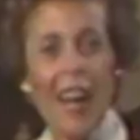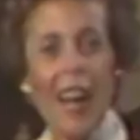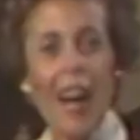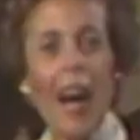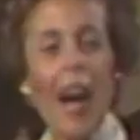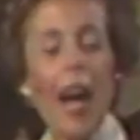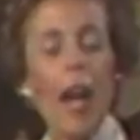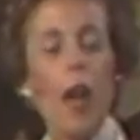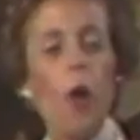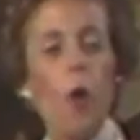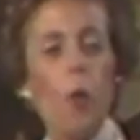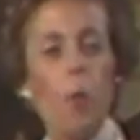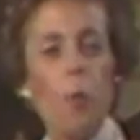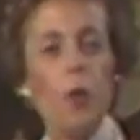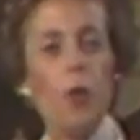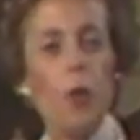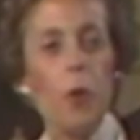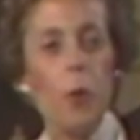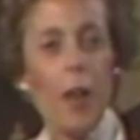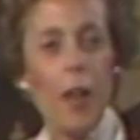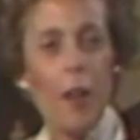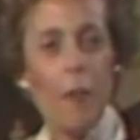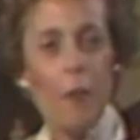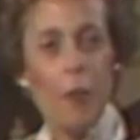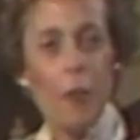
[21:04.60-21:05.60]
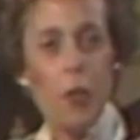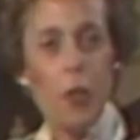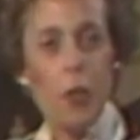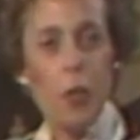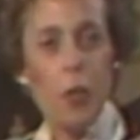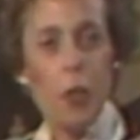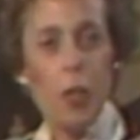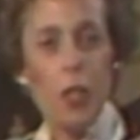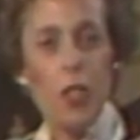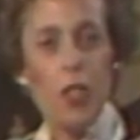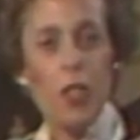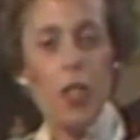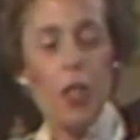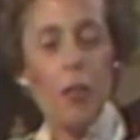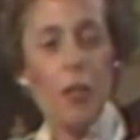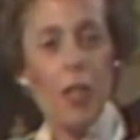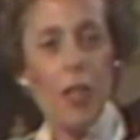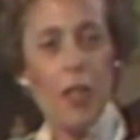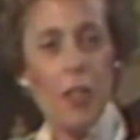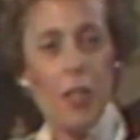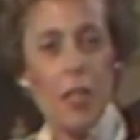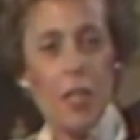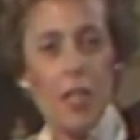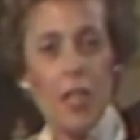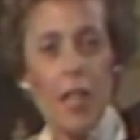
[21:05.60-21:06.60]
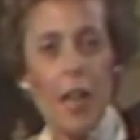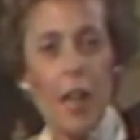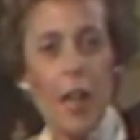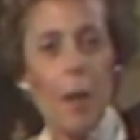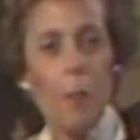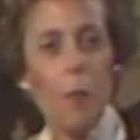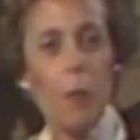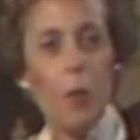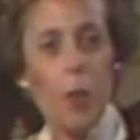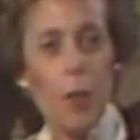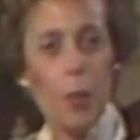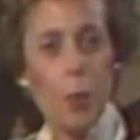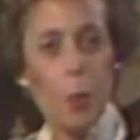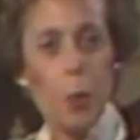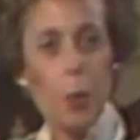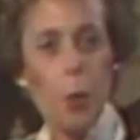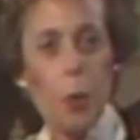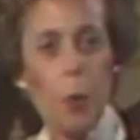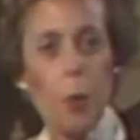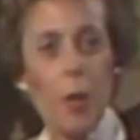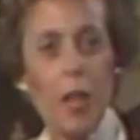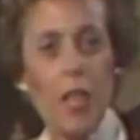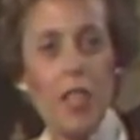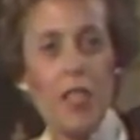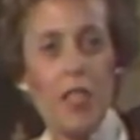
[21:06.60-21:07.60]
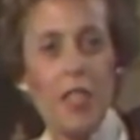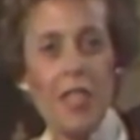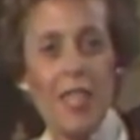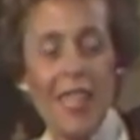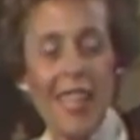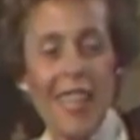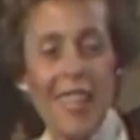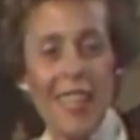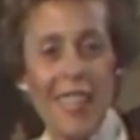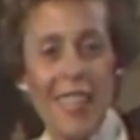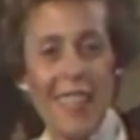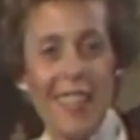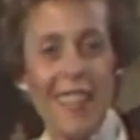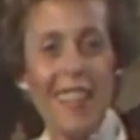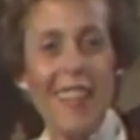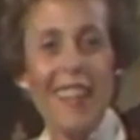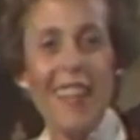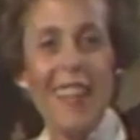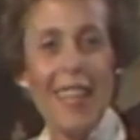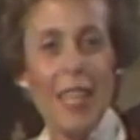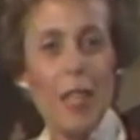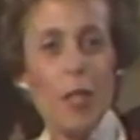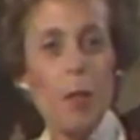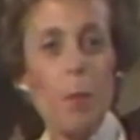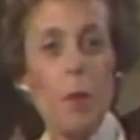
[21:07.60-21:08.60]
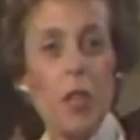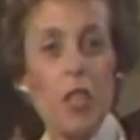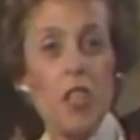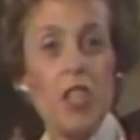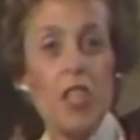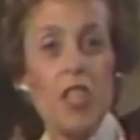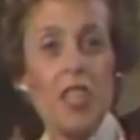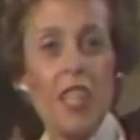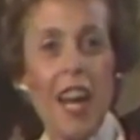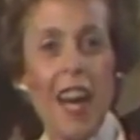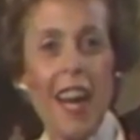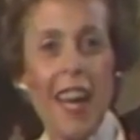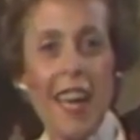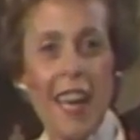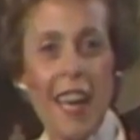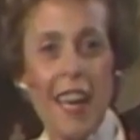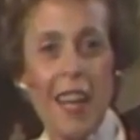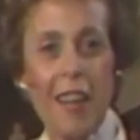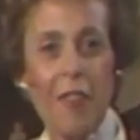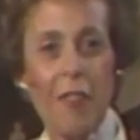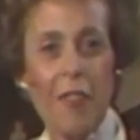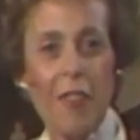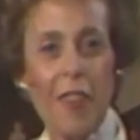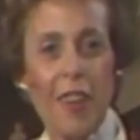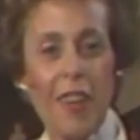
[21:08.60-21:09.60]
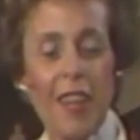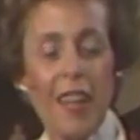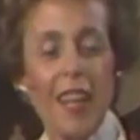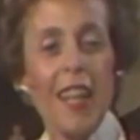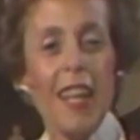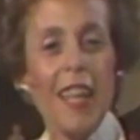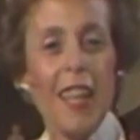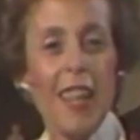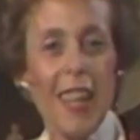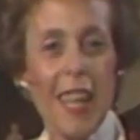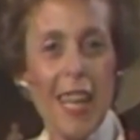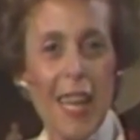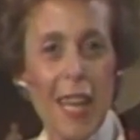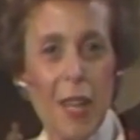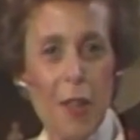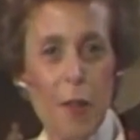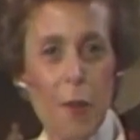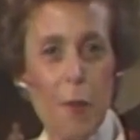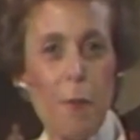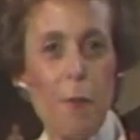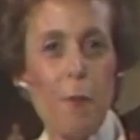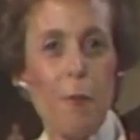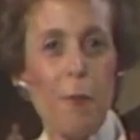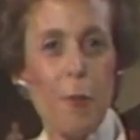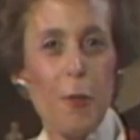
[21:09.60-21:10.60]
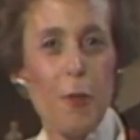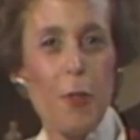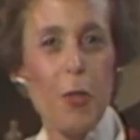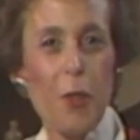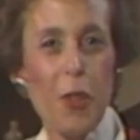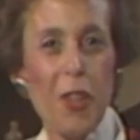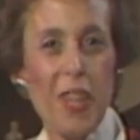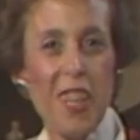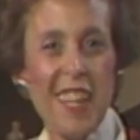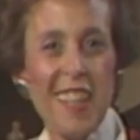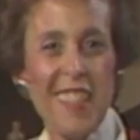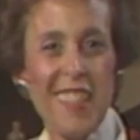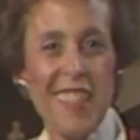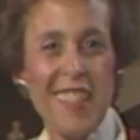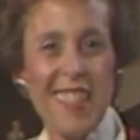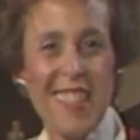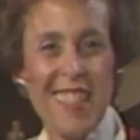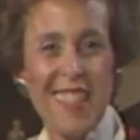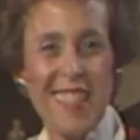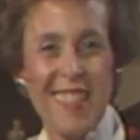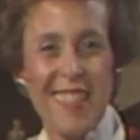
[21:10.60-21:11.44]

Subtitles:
I hope you have enjoyed sharing this time with this courageous lady as much as I have. Thank you for joining us.